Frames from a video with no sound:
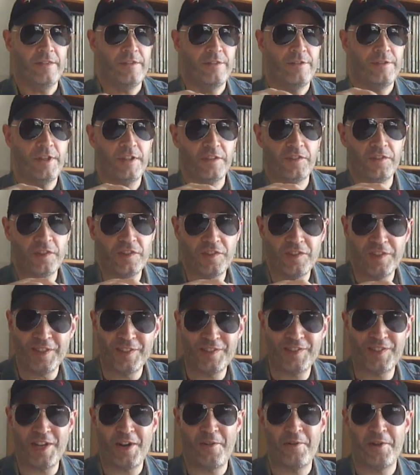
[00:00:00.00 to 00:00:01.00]
this
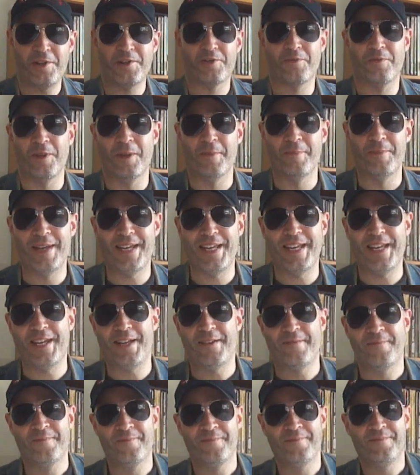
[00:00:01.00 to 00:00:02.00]
series will
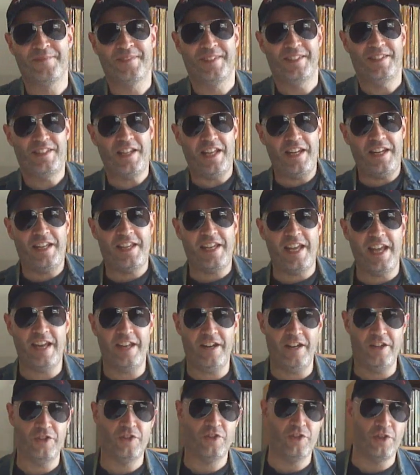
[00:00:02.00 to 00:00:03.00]
be
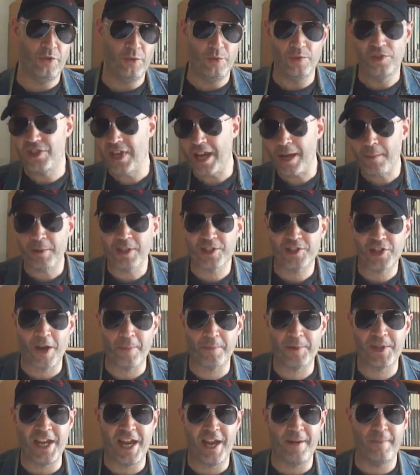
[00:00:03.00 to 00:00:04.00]
dedicated to
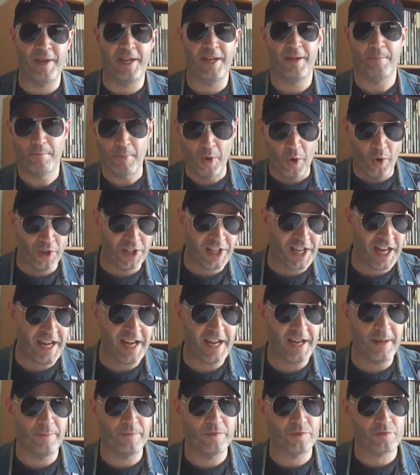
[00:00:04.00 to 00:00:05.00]
tabletop gaming, board
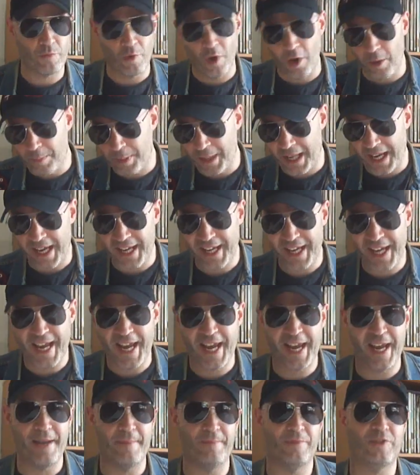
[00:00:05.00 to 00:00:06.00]
games, role-playing
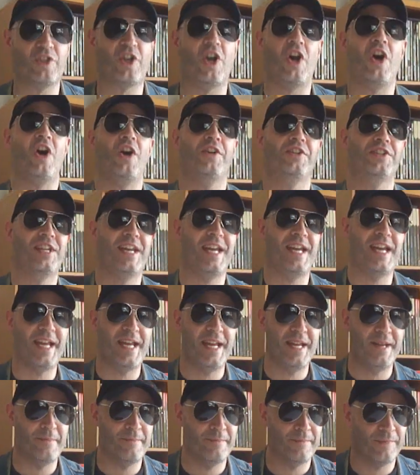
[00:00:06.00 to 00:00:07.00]
games, card
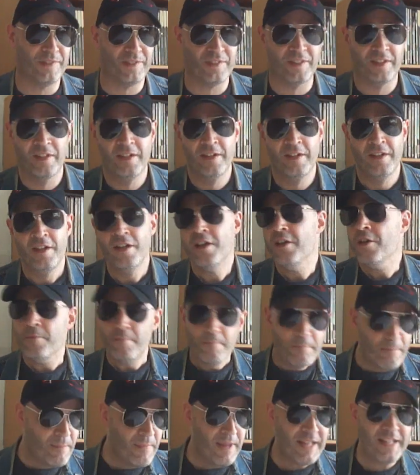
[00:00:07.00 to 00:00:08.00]
games,
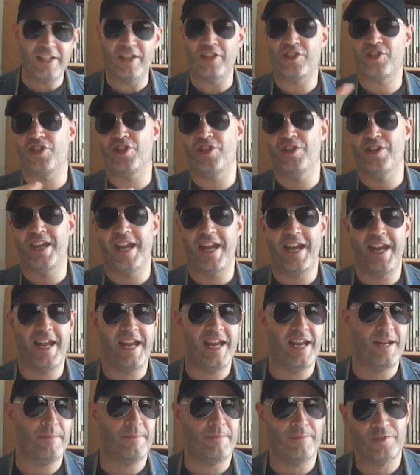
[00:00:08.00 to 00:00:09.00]
miniature
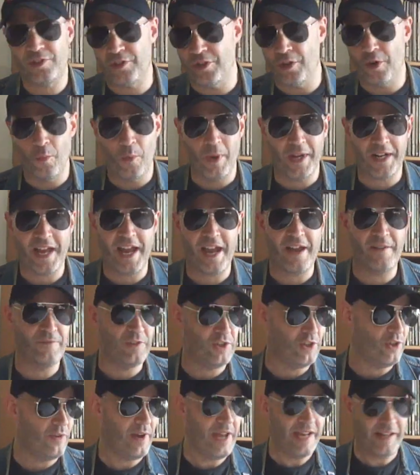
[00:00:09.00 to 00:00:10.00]
games, you know, what
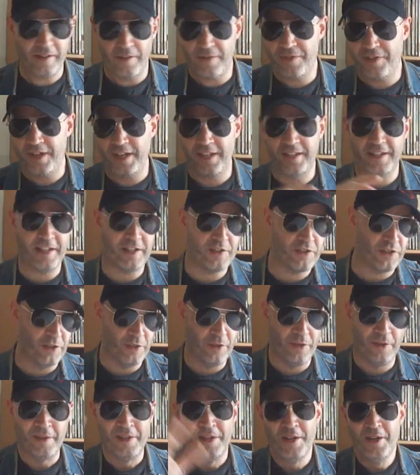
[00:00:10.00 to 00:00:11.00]
have you, anything that
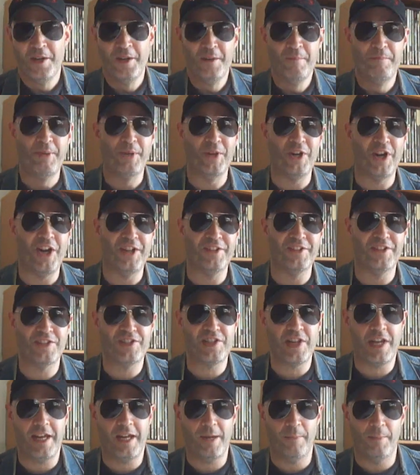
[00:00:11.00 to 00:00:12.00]
you put on the
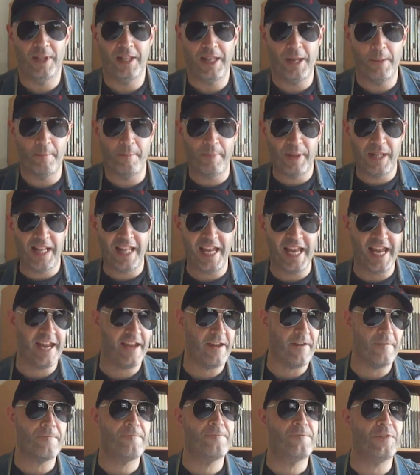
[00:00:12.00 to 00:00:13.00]
table and
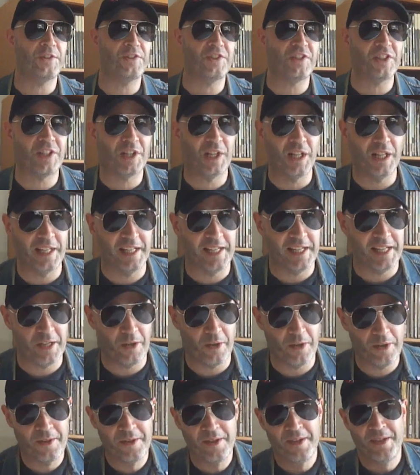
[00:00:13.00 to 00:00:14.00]
play
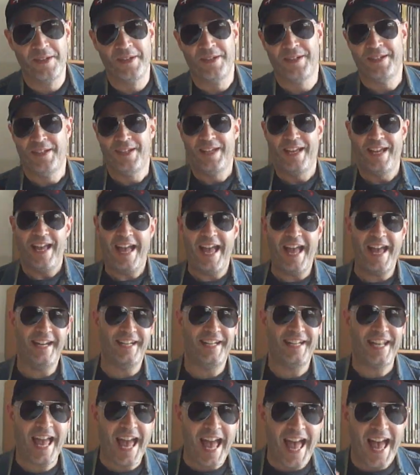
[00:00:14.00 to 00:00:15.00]
physically
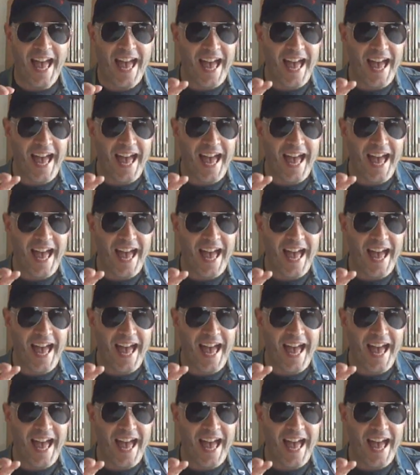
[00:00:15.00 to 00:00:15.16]
and